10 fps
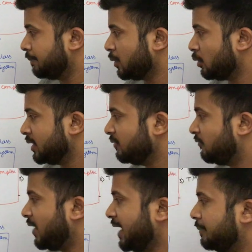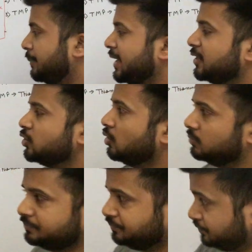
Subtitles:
protein fat breakdown,